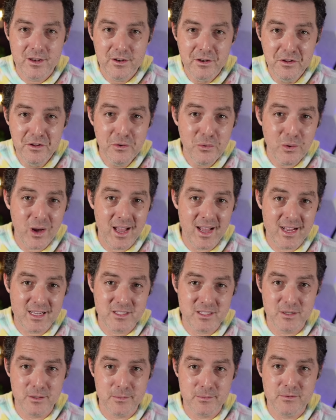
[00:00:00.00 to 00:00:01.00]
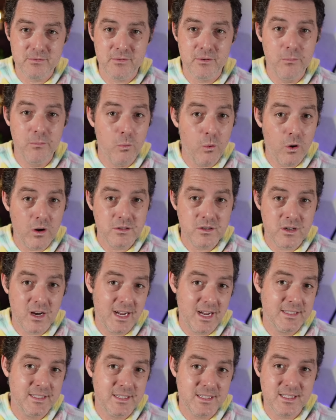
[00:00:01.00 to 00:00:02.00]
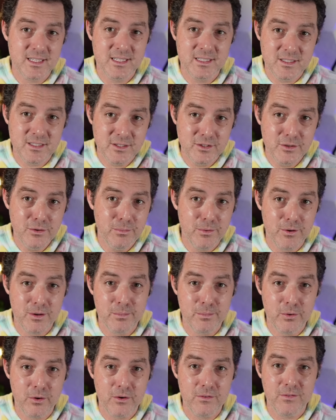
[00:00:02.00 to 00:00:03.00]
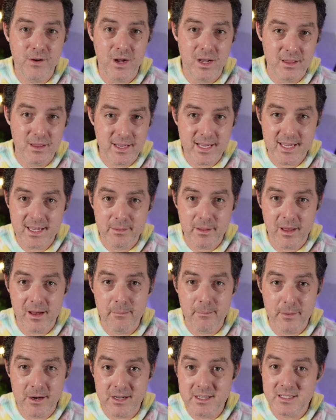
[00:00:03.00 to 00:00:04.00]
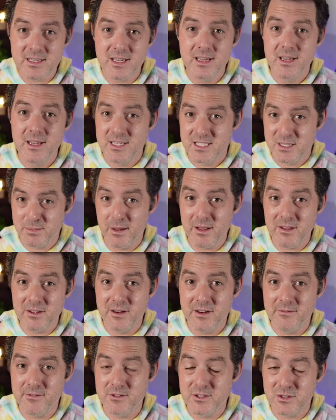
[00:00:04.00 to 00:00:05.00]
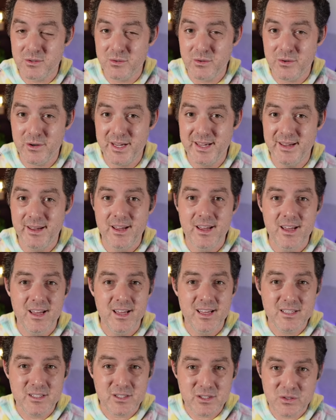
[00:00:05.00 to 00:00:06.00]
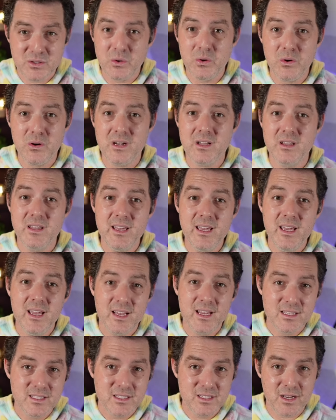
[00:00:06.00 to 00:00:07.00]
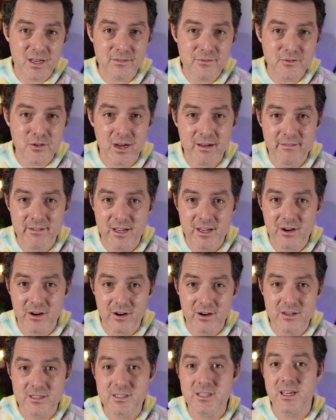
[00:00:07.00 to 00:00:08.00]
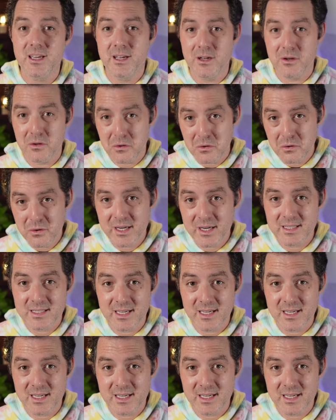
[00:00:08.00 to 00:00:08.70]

new excerpts from Walter Isaacson's new book profiling Elon Musk spell a different story. Historically, self driving cars, including